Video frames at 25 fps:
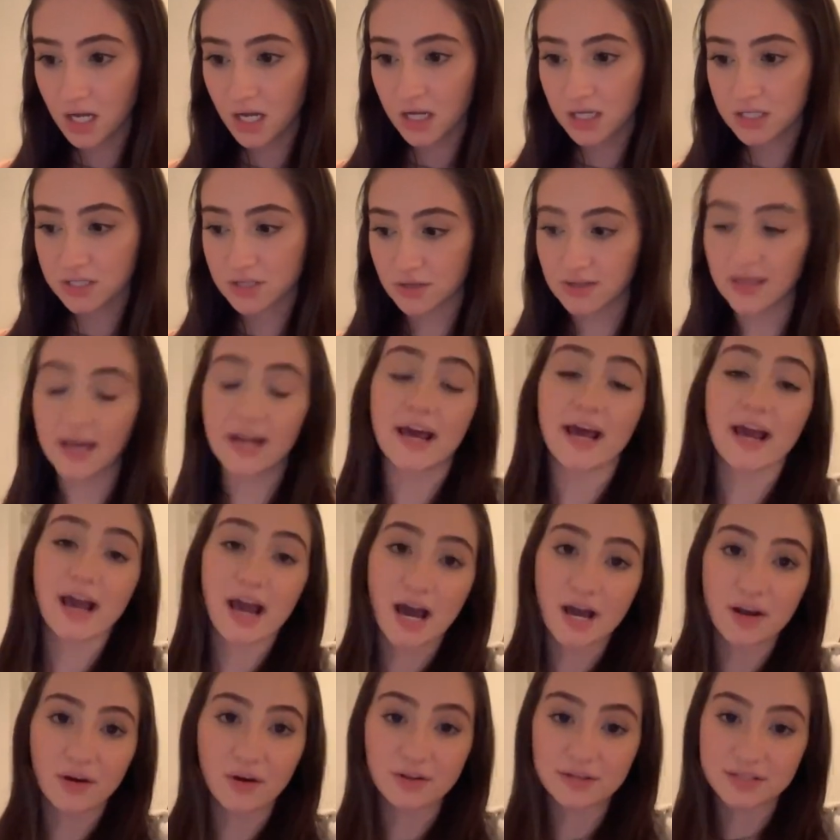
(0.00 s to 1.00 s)
So then I
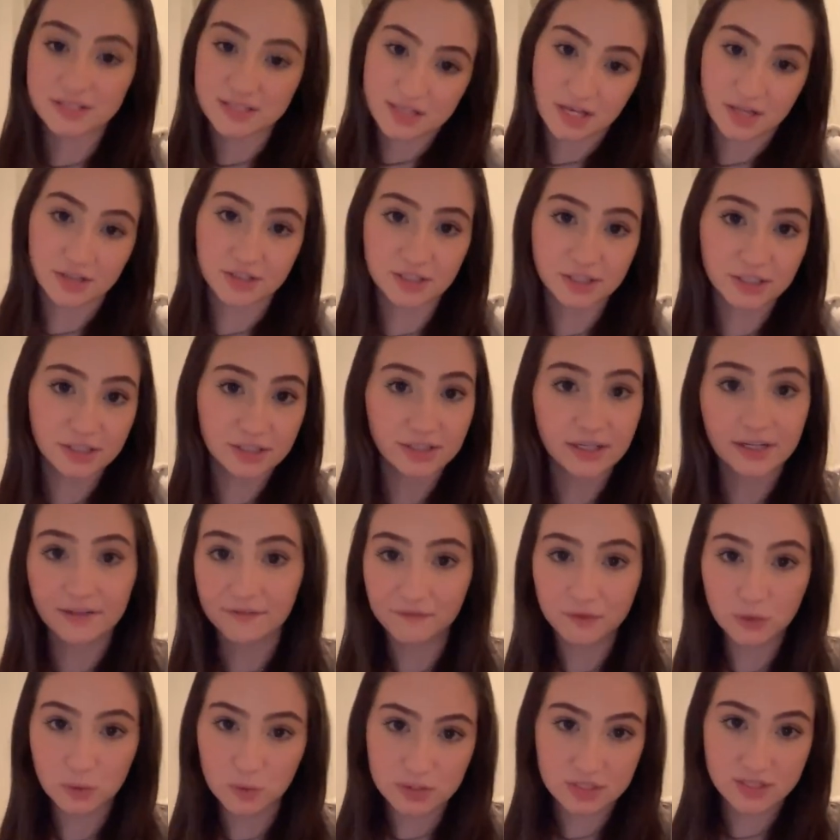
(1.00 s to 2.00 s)
had all these other
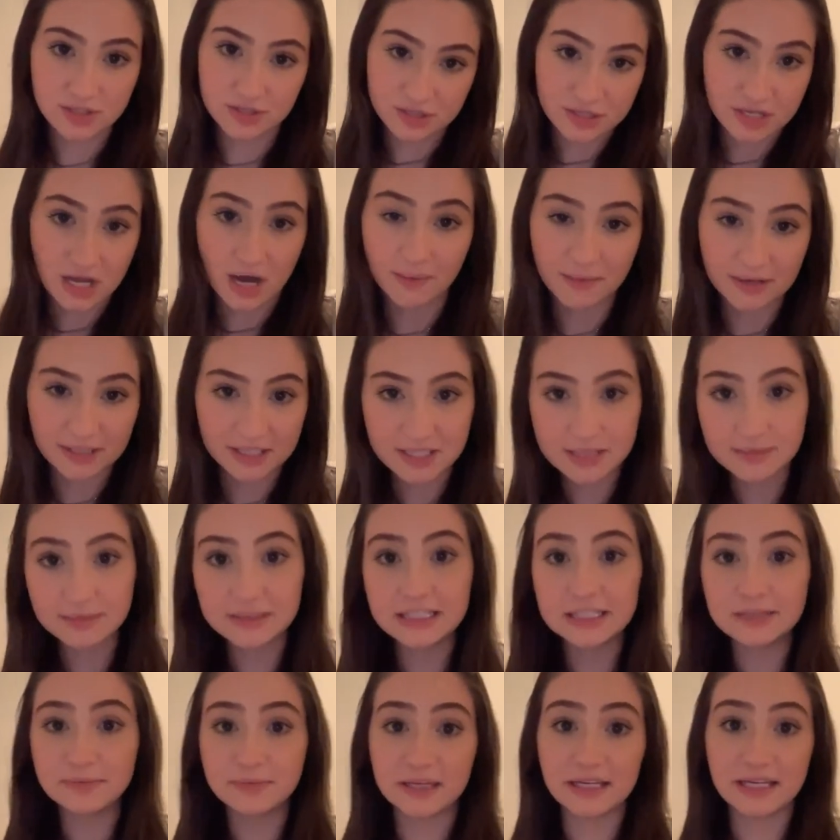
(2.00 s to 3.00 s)
influencers coming to
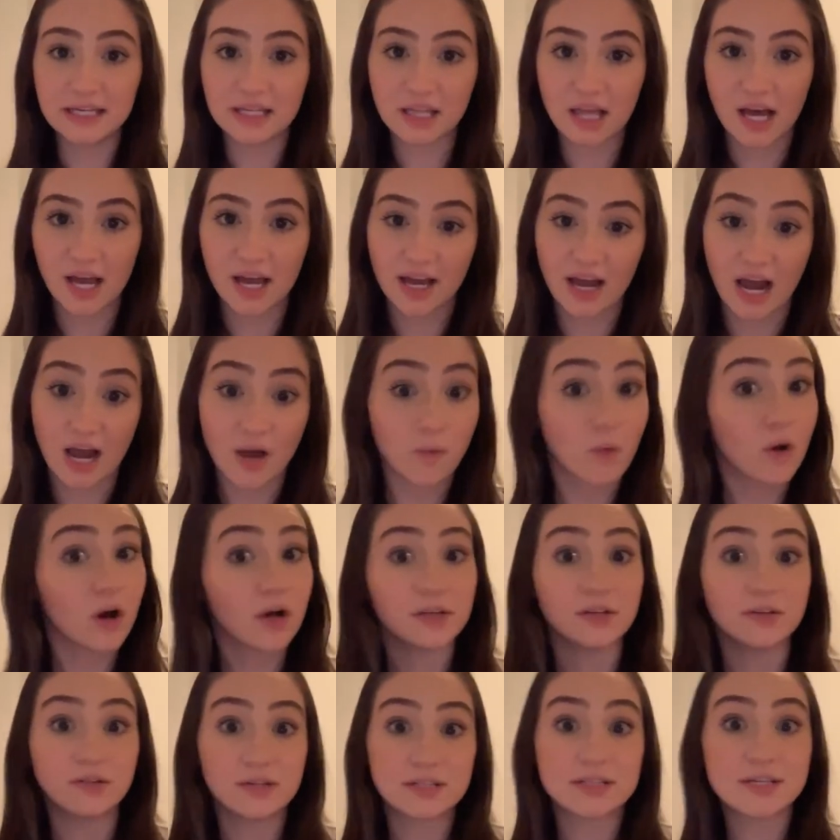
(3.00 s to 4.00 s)
me being like, I
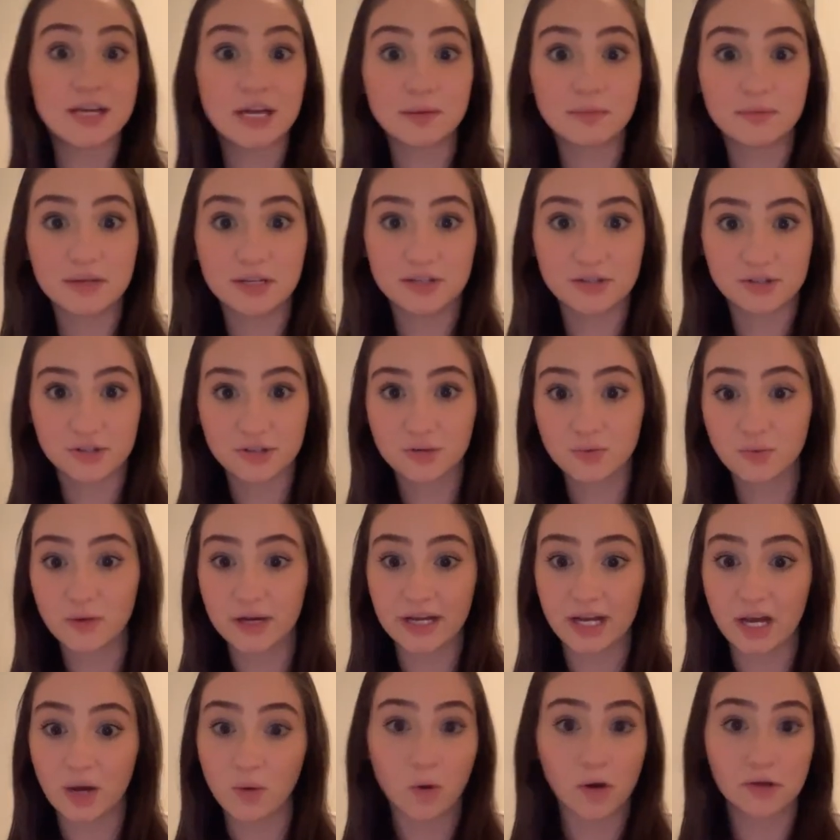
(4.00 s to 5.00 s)
want you to take me under your
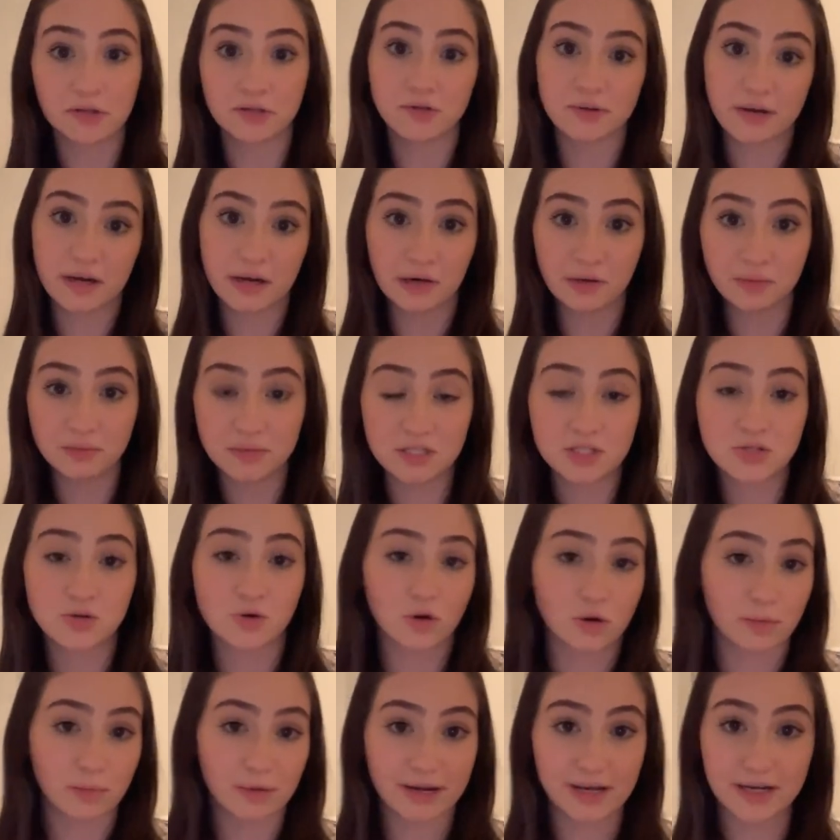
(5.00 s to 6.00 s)
wing. I want you to help me
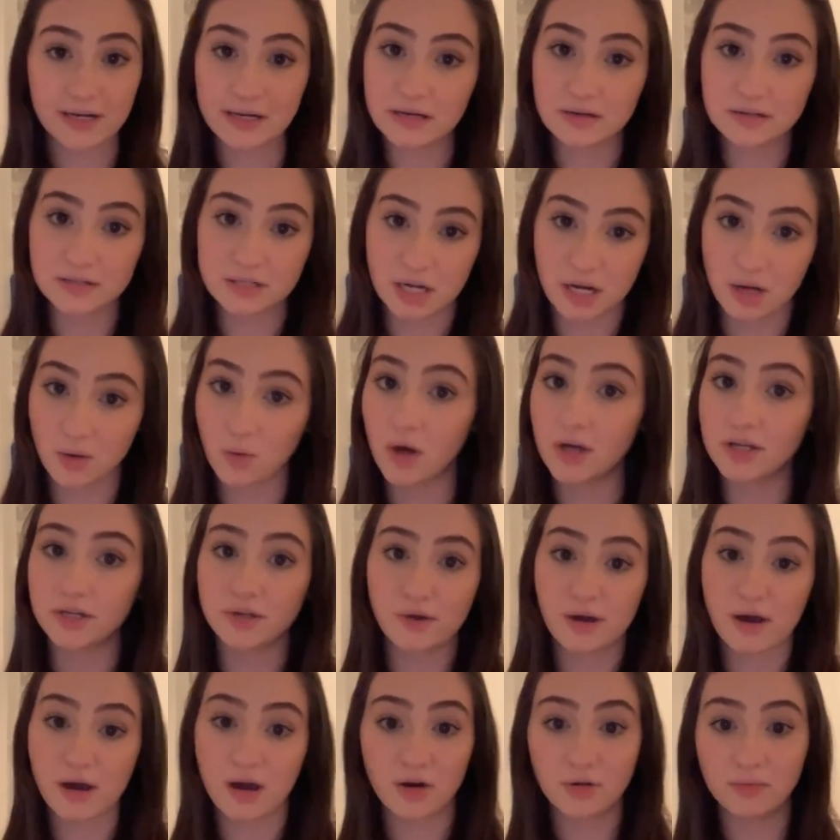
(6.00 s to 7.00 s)
score brand deals and I want you
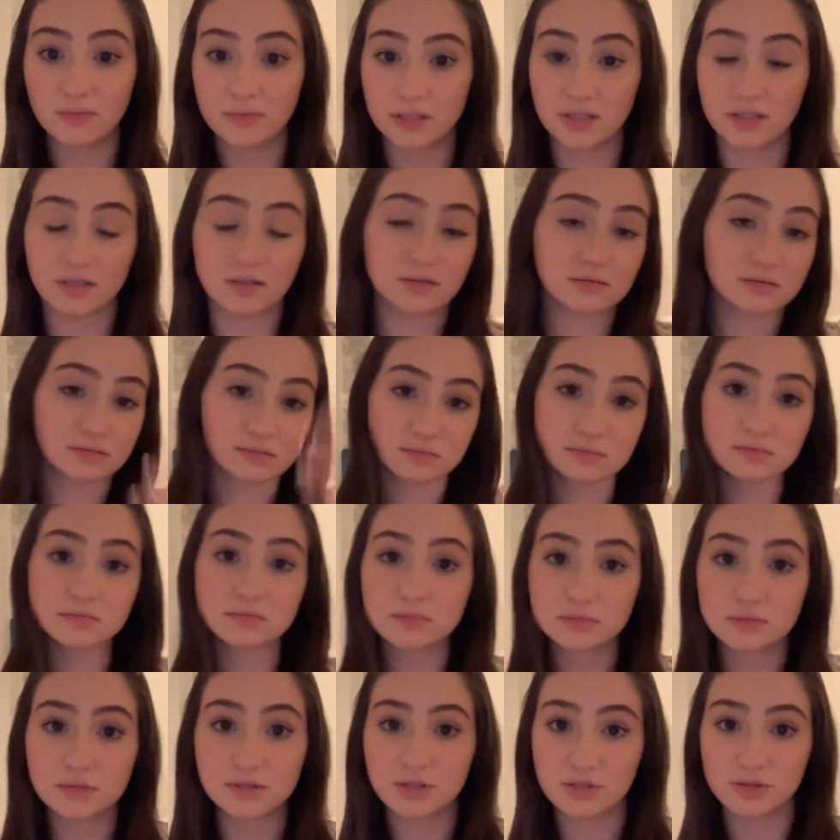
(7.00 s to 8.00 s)
to help me
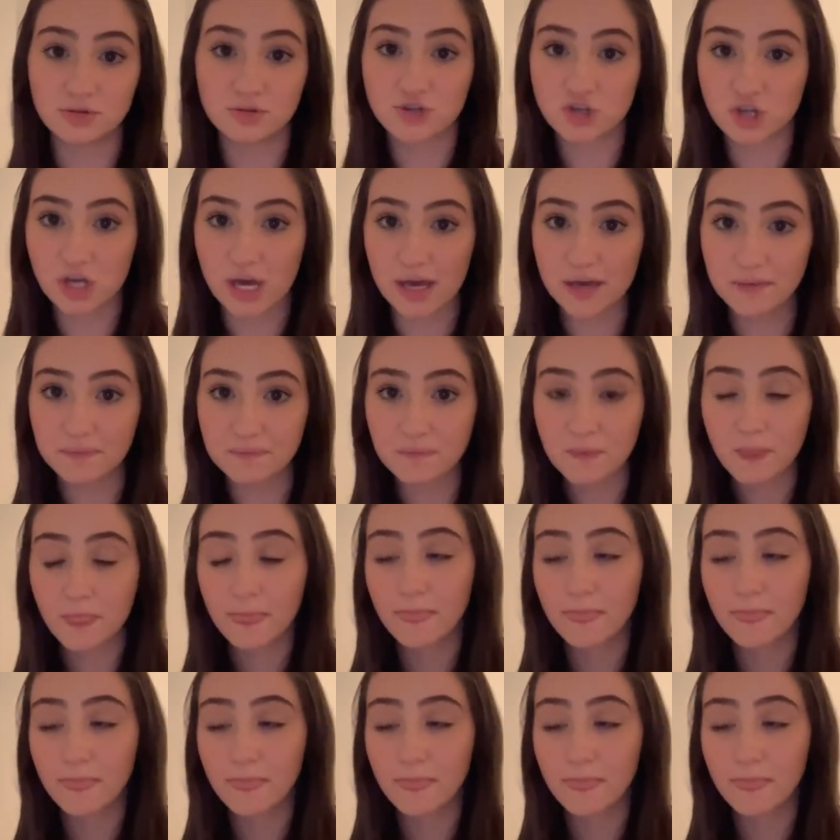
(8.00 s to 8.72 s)
do shit.